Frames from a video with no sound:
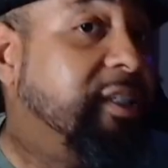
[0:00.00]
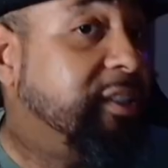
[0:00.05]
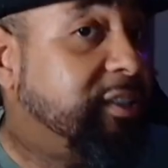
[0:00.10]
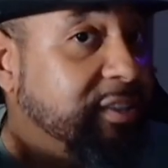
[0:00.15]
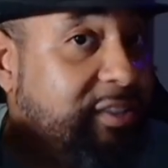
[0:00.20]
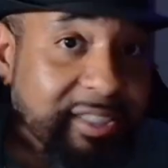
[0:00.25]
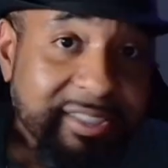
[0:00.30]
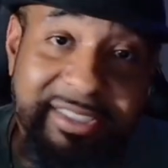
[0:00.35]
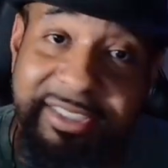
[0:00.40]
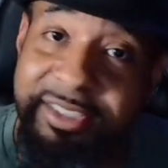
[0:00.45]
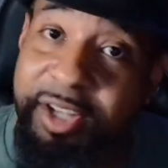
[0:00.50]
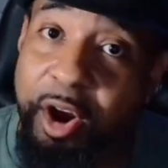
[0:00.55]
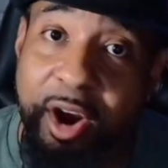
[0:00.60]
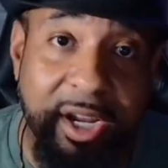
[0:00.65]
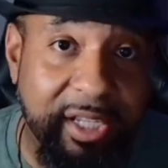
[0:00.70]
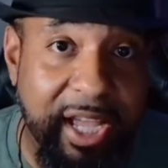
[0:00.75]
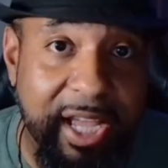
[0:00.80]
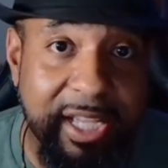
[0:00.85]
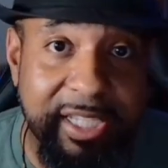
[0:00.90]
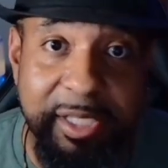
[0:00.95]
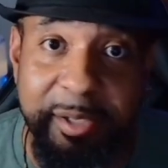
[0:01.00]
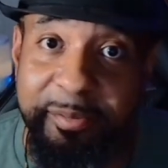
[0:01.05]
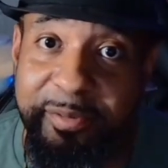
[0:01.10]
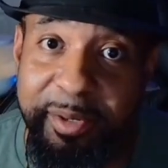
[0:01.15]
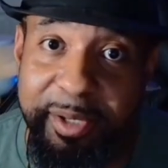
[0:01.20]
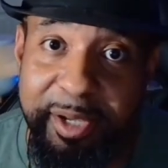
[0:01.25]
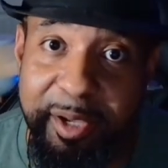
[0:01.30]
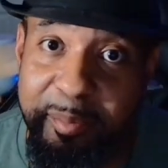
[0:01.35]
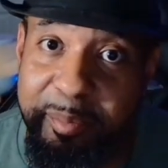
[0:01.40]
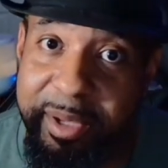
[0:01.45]
to start gossip for
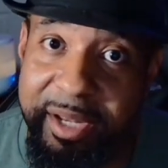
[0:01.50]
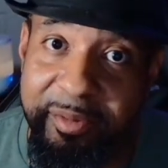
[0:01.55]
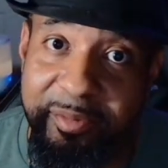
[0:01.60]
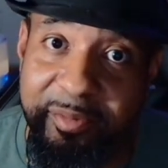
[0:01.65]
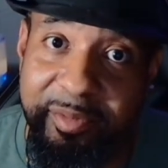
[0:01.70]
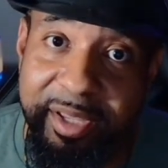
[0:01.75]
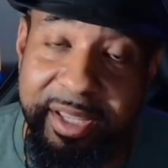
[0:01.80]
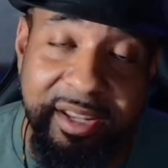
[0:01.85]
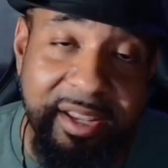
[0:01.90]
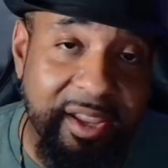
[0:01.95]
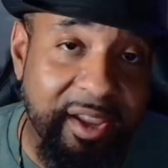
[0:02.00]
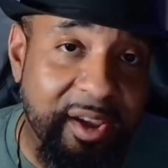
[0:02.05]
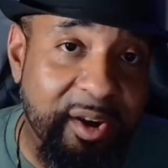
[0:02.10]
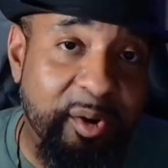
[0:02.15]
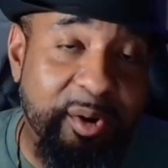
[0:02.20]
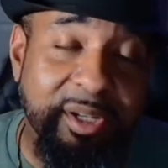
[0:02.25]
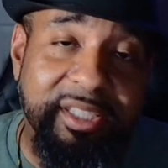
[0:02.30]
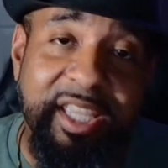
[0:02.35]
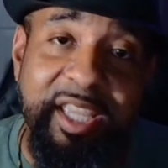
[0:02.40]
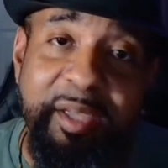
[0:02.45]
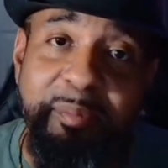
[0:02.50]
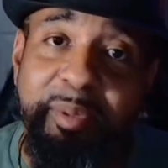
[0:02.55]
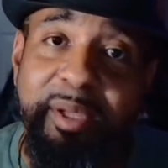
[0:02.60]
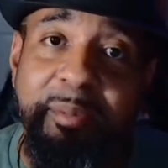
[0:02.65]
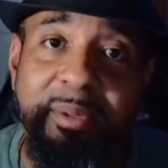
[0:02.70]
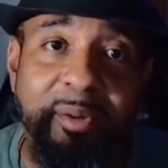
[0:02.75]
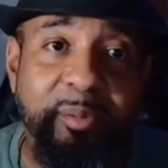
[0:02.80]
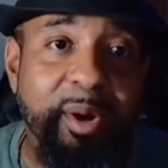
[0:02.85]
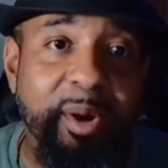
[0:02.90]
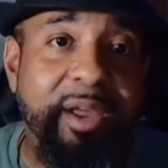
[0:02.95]
your benefit, or to keep
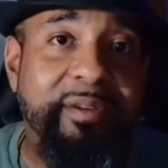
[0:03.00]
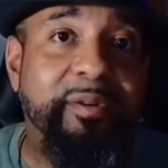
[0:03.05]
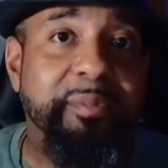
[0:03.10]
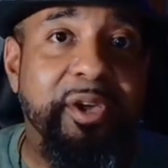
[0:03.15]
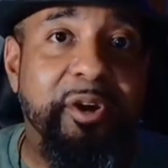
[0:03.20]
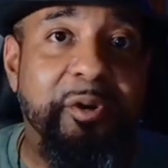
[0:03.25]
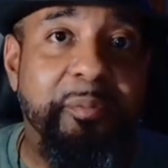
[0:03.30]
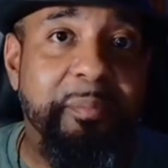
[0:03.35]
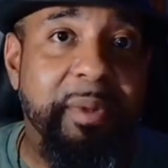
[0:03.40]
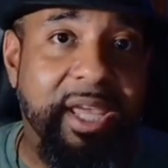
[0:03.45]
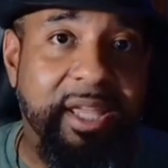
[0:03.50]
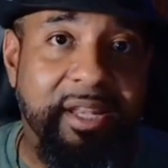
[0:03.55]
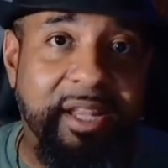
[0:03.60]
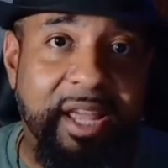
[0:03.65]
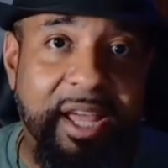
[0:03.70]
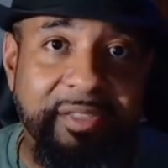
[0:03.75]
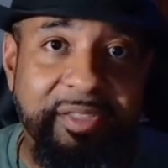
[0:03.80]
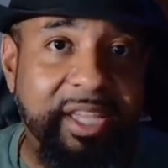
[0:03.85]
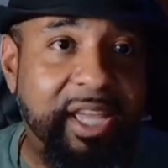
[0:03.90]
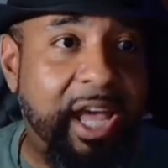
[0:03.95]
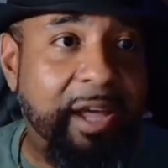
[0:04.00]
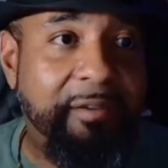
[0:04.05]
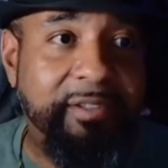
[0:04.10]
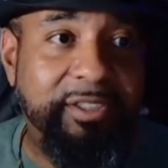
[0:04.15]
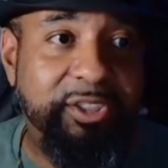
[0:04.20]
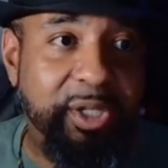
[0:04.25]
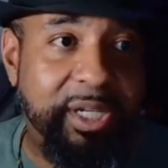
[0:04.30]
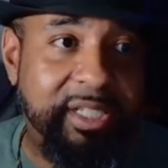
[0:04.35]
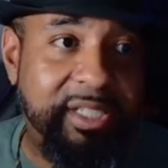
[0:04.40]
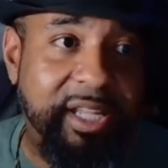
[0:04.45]
people away from your mate. I think I've
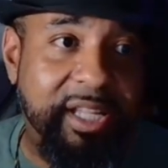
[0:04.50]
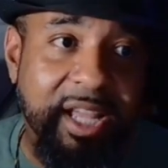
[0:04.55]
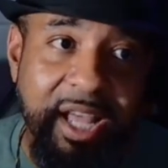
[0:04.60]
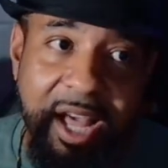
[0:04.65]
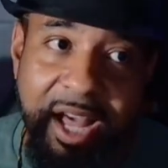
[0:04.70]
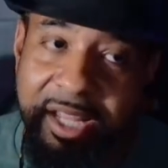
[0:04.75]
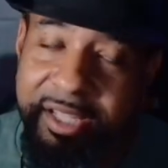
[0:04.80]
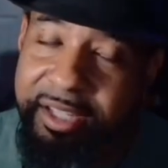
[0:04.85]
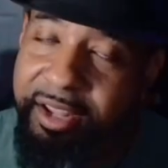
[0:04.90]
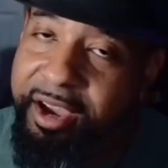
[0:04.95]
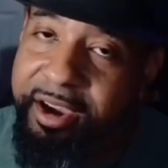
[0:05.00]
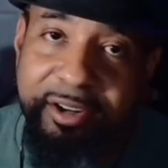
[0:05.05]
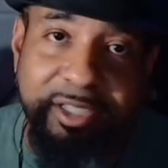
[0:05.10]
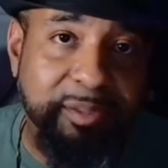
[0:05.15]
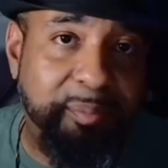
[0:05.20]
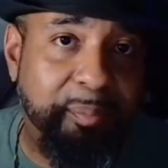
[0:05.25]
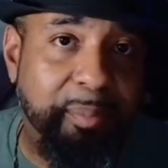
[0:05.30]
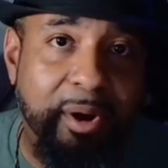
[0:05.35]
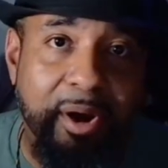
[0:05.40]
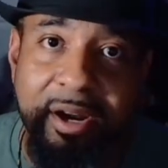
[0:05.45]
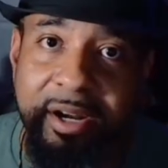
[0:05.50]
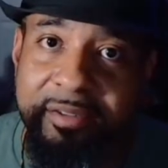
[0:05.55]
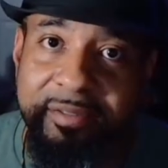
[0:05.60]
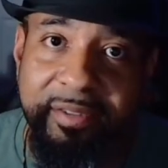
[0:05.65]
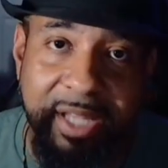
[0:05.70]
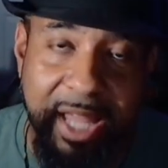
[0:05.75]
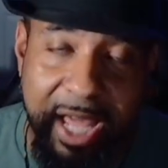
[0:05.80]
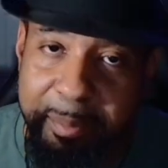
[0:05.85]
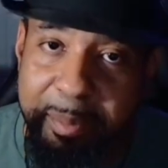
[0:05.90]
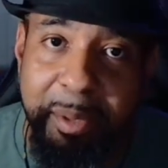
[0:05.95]
addressed a large part of a
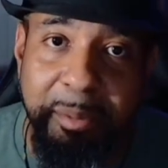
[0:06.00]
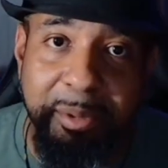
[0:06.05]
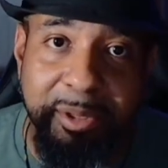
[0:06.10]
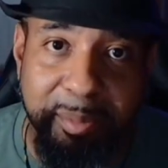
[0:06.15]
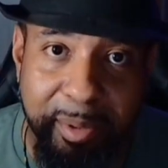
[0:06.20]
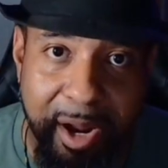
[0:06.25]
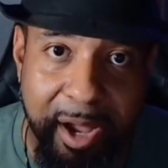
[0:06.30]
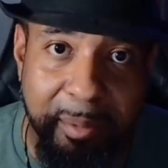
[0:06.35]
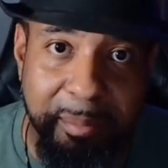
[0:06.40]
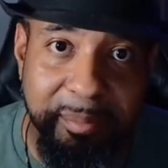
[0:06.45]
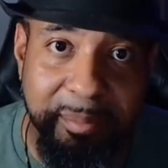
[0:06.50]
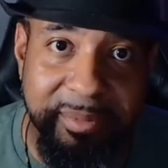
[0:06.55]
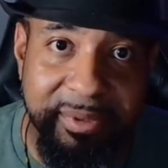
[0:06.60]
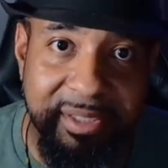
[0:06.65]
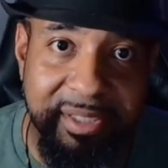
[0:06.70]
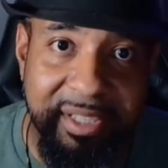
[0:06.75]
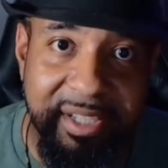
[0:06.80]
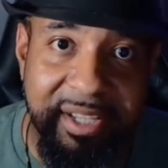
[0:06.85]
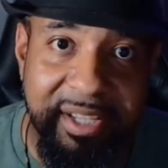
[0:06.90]
lot of people's problems.